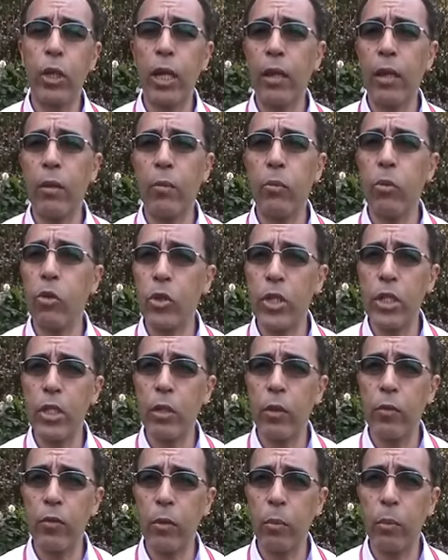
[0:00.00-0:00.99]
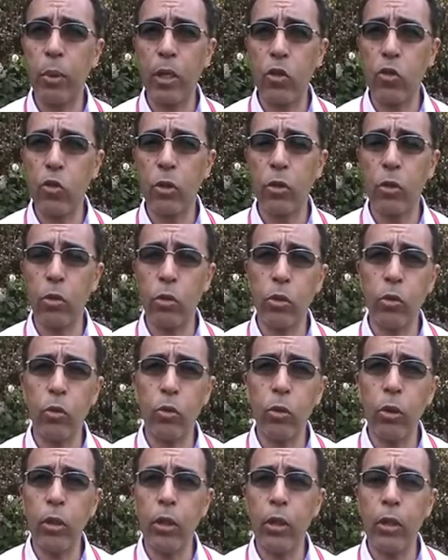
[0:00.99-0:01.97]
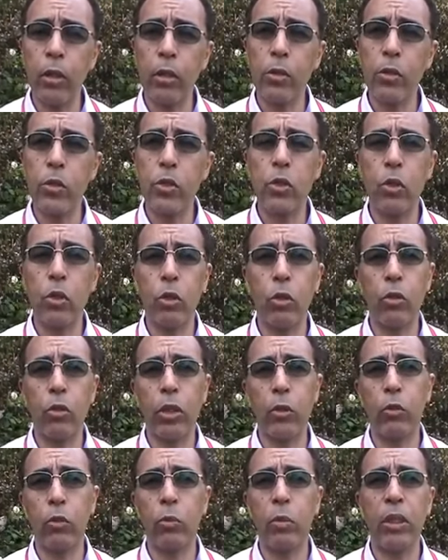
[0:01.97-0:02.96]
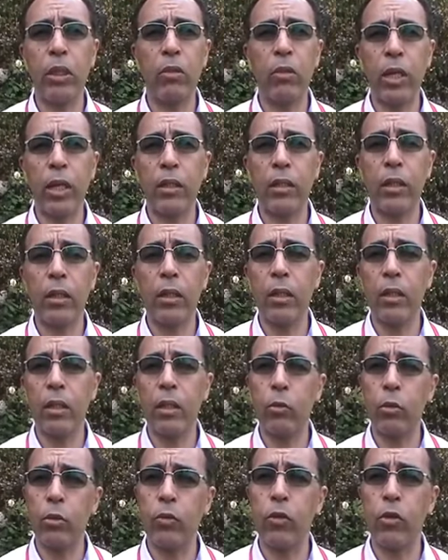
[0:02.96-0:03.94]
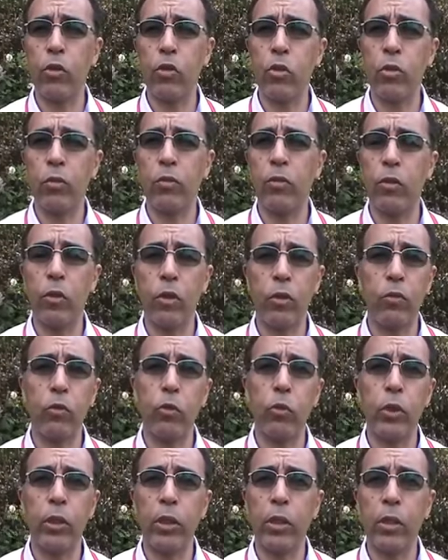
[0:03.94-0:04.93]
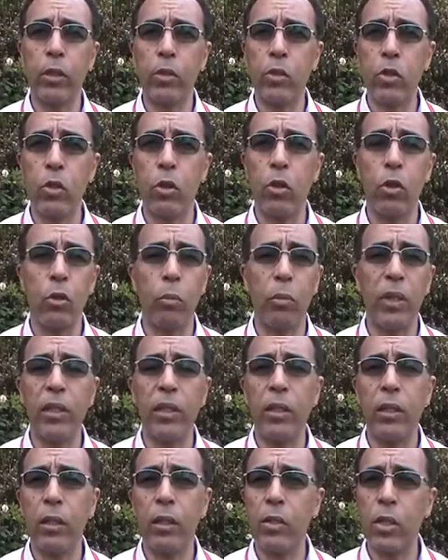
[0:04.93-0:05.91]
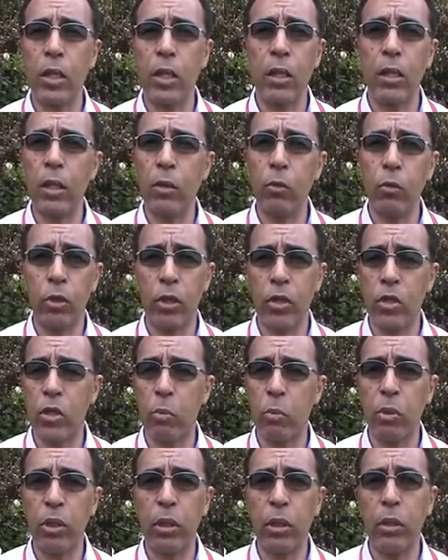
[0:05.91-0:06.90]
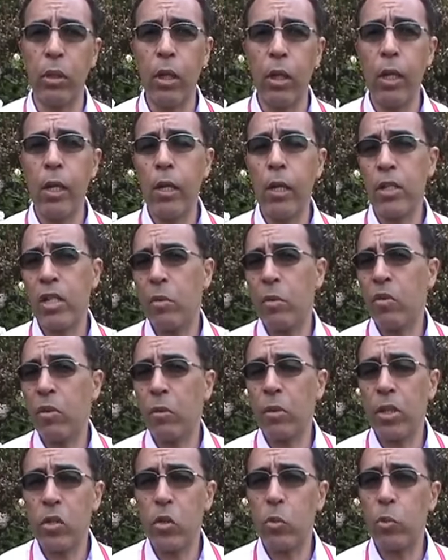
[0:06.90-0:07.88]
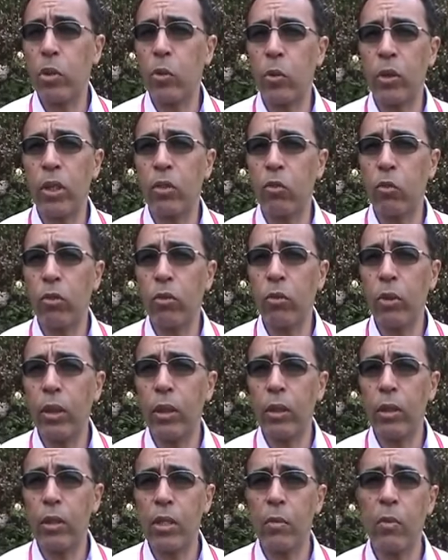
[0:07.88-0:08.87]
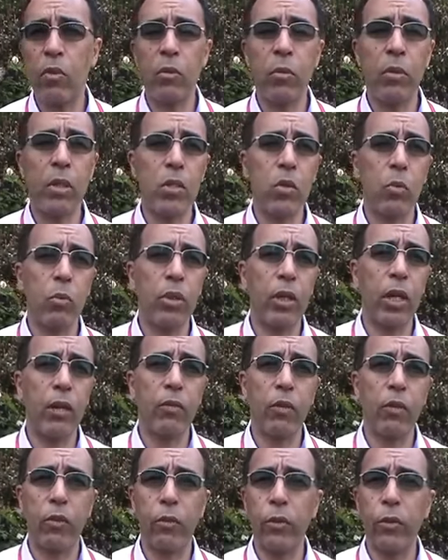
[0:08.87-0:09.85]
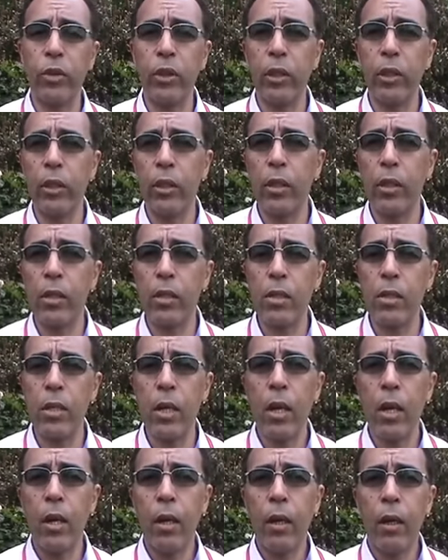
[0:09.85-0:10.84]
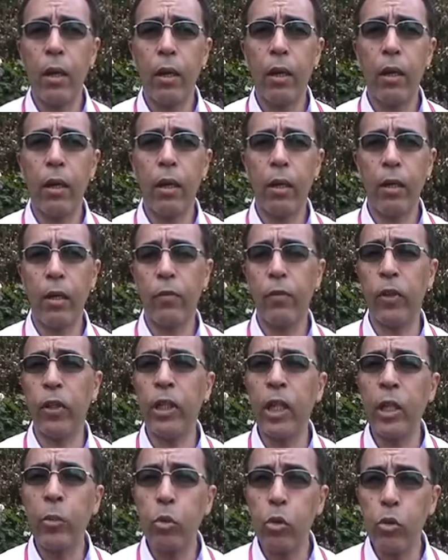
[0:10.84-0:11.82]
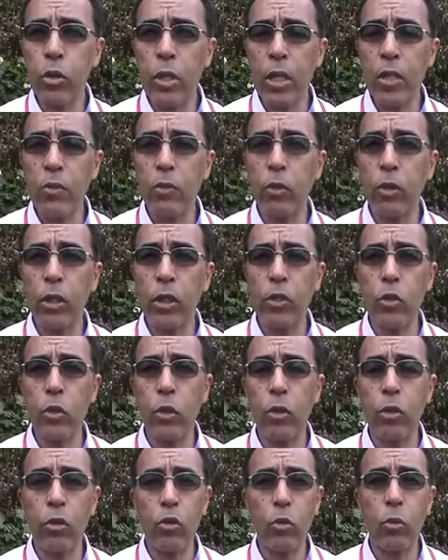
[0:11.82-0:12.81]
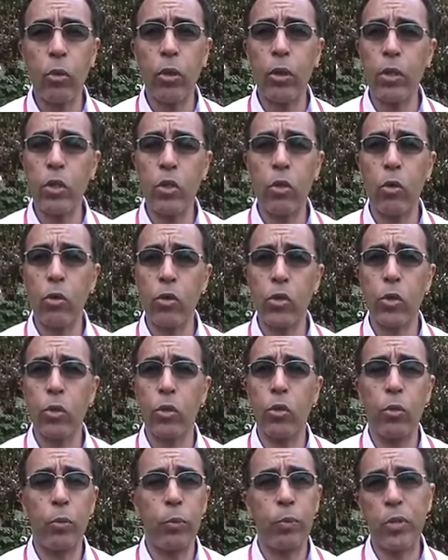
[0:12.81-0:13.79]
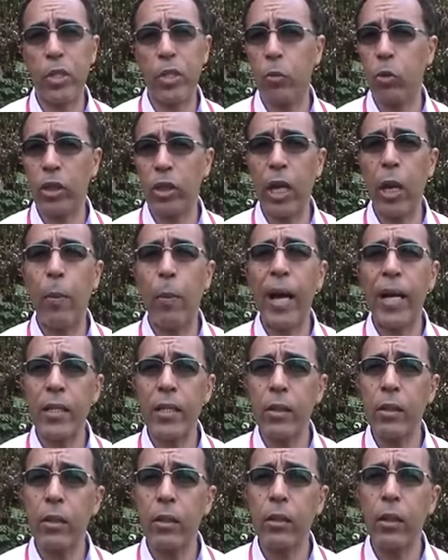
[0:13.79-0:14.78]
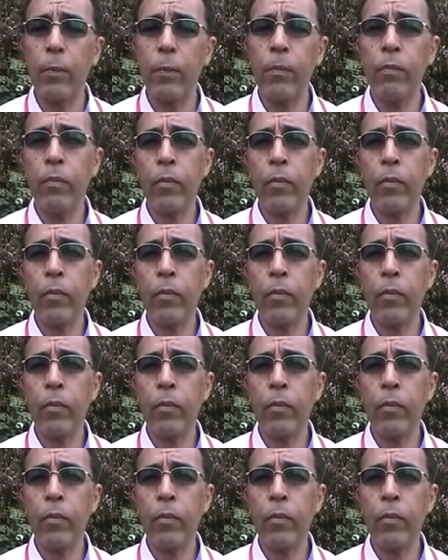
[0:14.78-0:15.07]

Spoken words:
were at the mercy of the patron or the ruler, so they would be erected, they would function for a few years or many years, and then they would disappear. Some of them disappear within 2-3 years, some of them disappear after 30 years. The funding process for research was also somewhat haphazard.